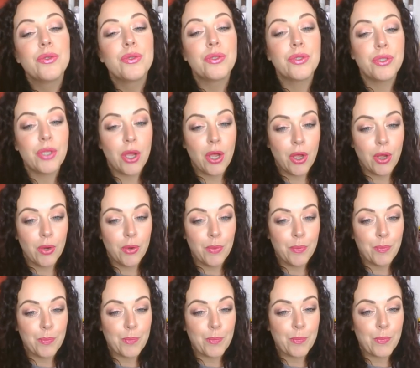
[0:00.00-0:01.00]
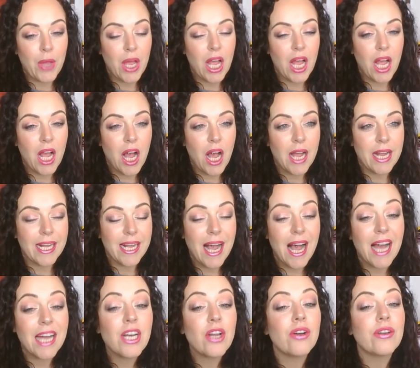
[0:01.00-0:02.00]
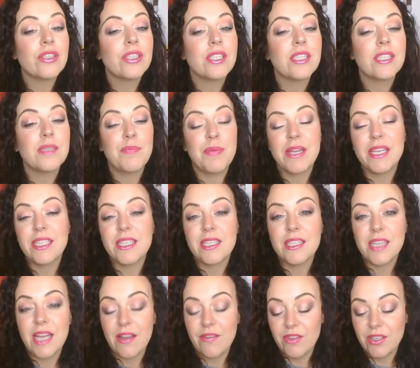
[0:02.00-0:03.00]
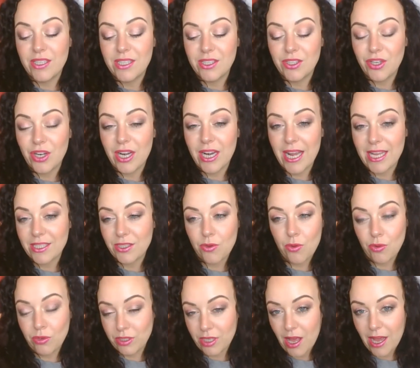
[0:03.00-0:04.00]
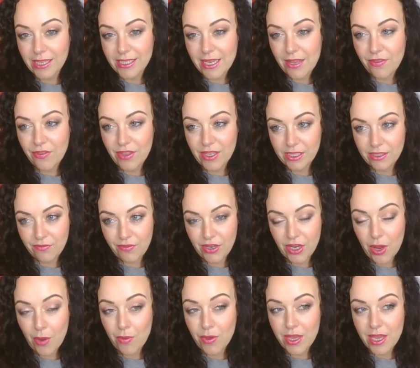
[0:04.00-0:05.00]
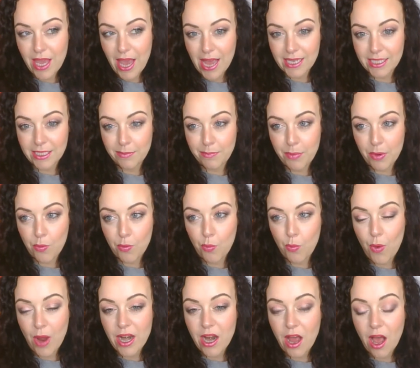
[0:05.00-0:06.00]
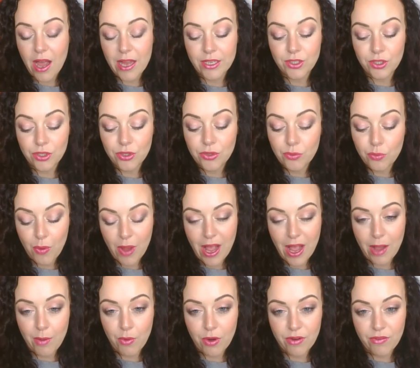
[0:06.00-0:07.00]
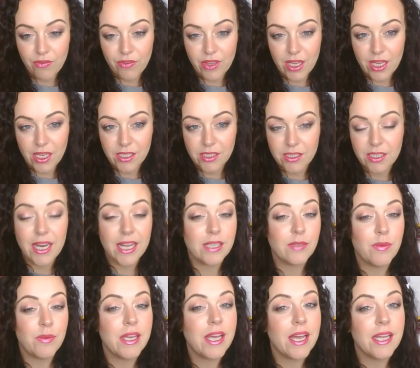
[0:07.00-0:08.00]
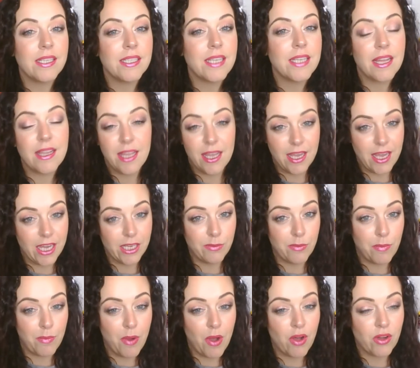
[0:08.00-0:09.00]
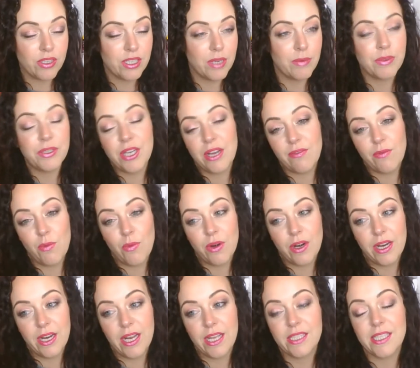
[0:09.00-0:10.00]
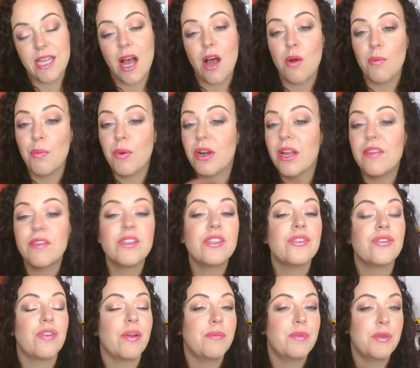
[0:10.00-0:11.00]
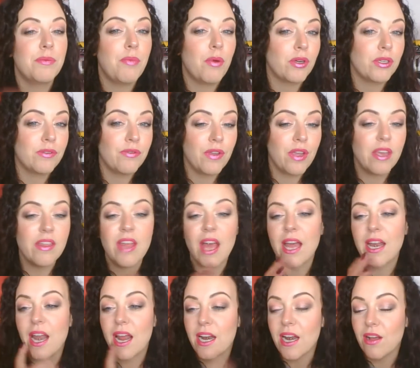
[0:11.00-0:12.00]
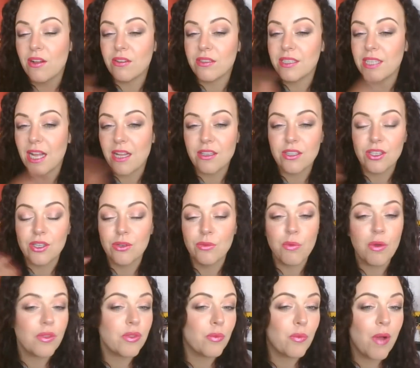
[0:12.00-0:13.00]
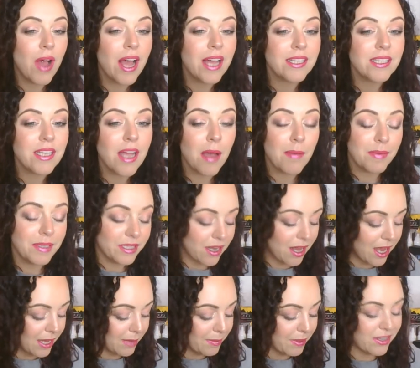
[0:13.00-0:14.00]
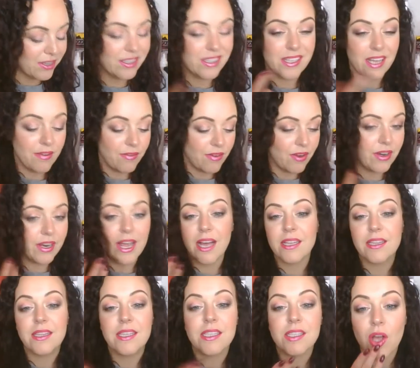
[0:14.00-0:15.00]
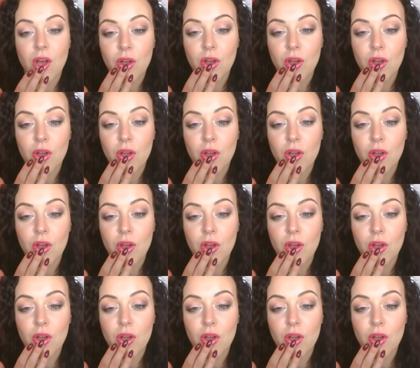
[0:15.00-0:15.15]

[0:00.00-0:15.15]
So I cannot speak to say if this is going to last all night in this video yet, but when I do wear one of these next weekend at the engagement party, whichever one it is, I'll put it in the description box for you then, and I'll tell you what the wear time is like, because I've only had this